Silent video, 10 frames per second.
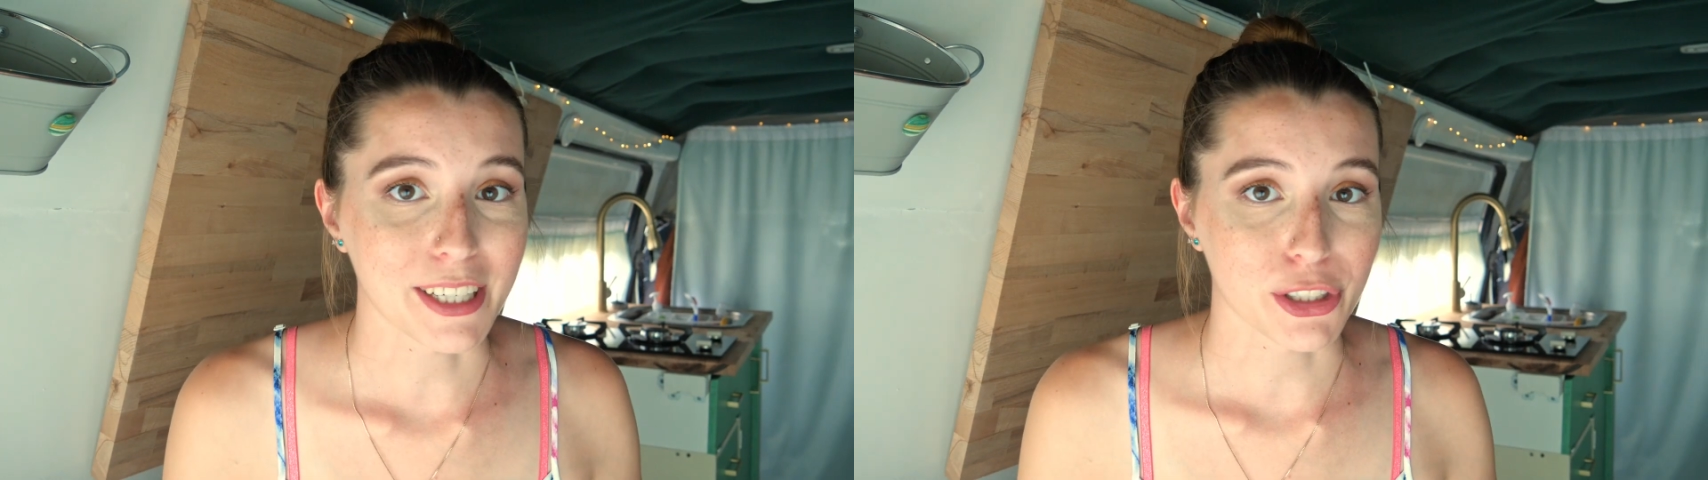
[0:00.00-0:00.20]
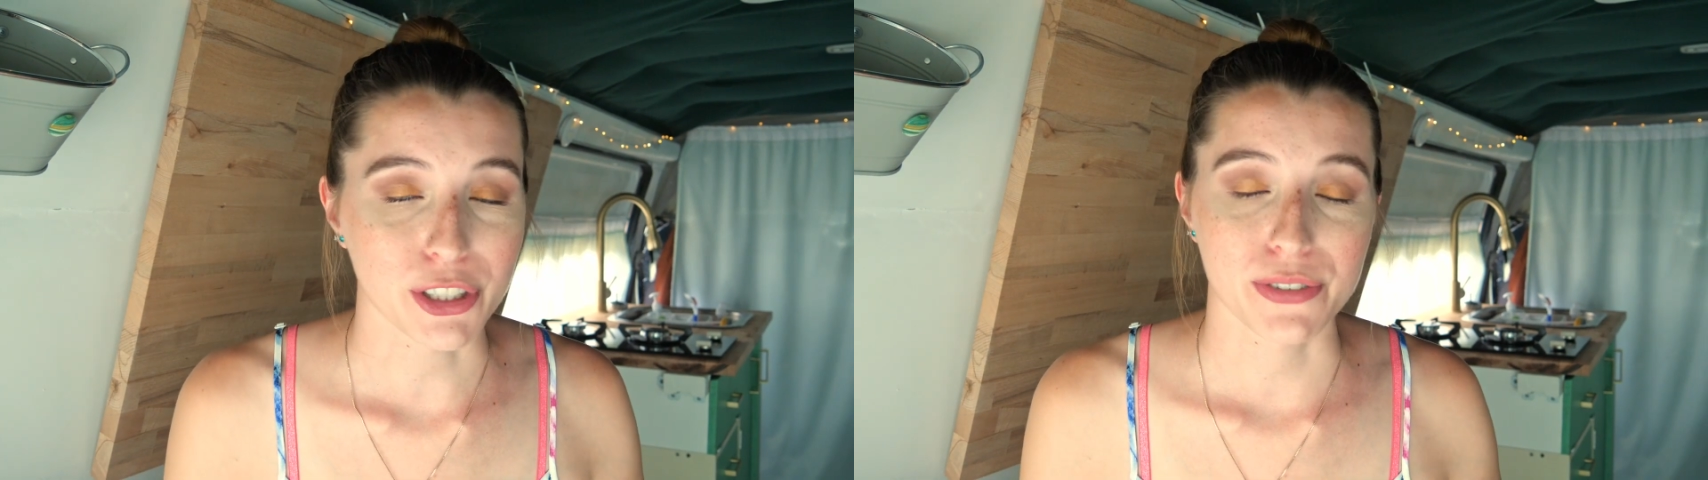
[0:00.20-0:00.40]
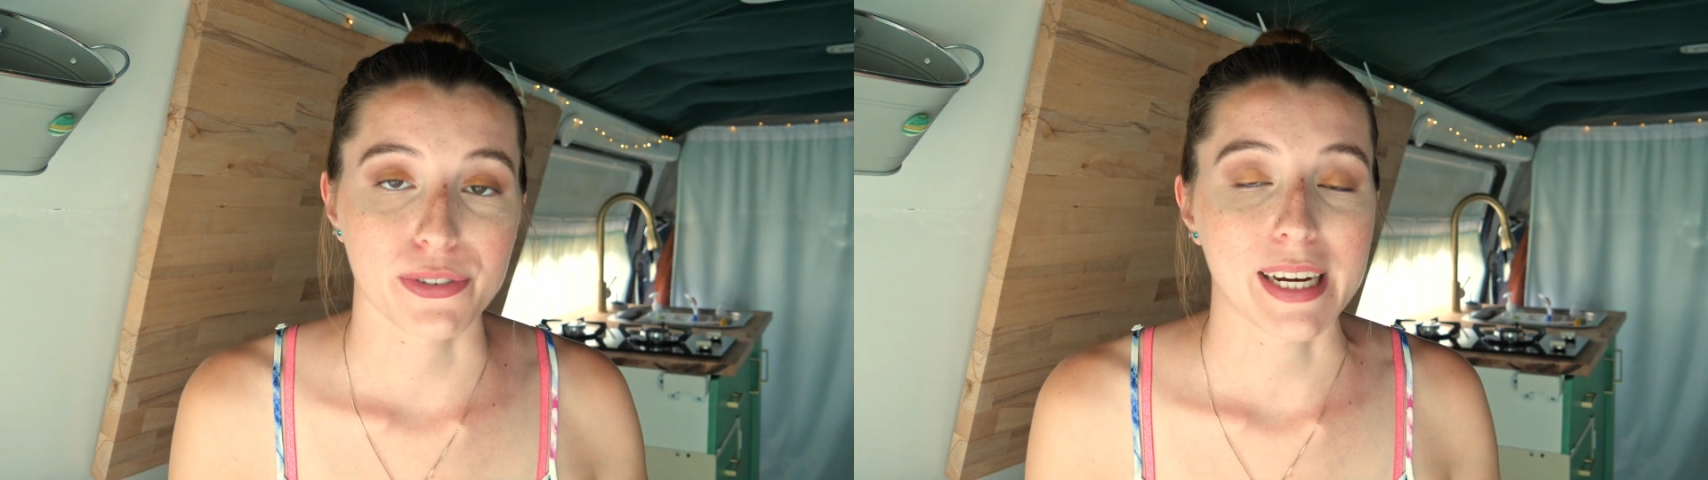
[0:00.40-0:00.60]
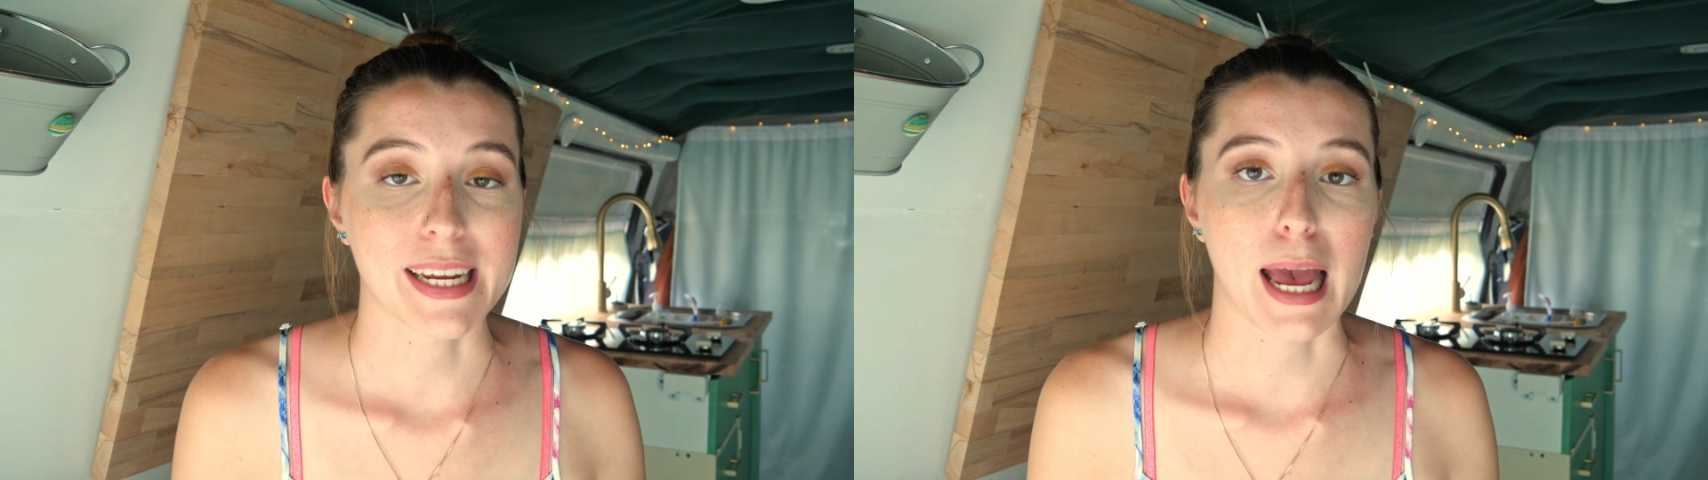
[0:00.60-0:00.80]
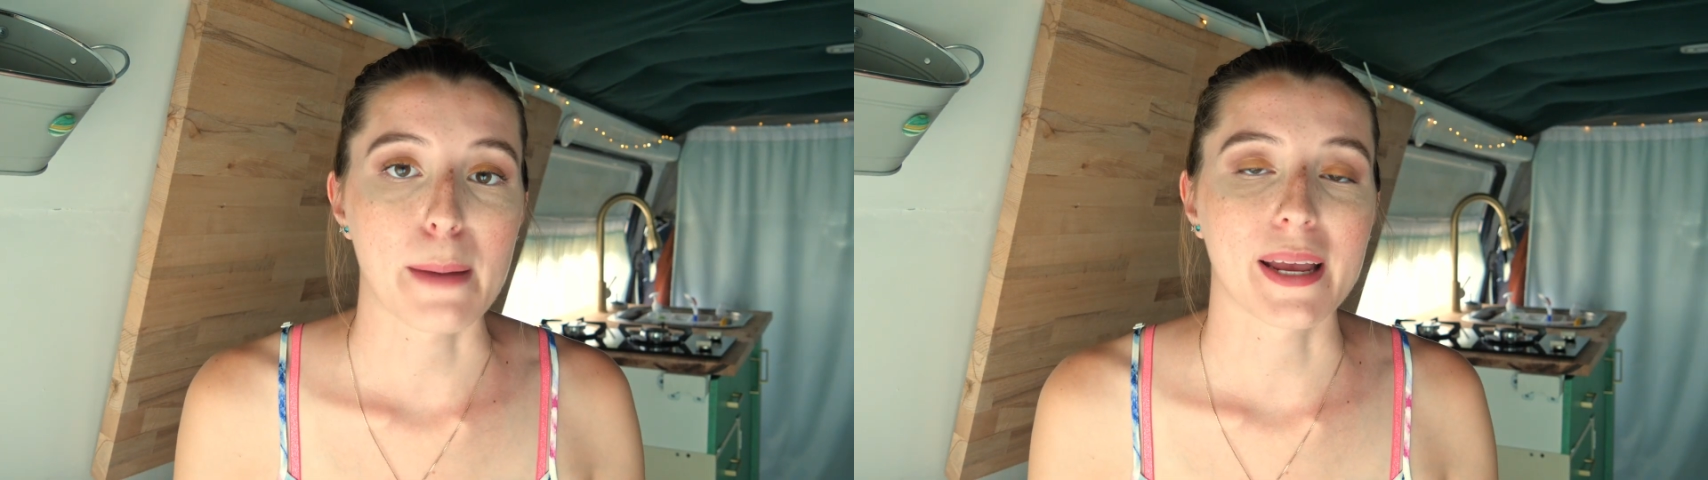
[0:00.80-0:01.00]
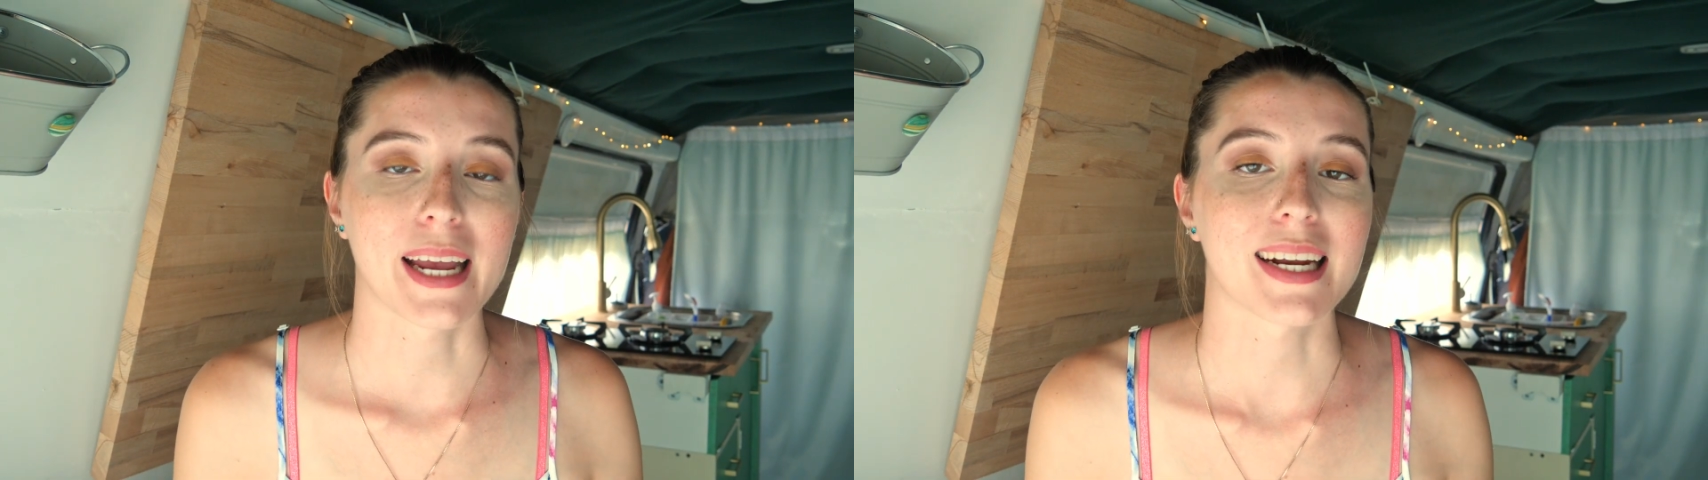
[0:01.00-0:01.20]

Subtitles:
issues free camping,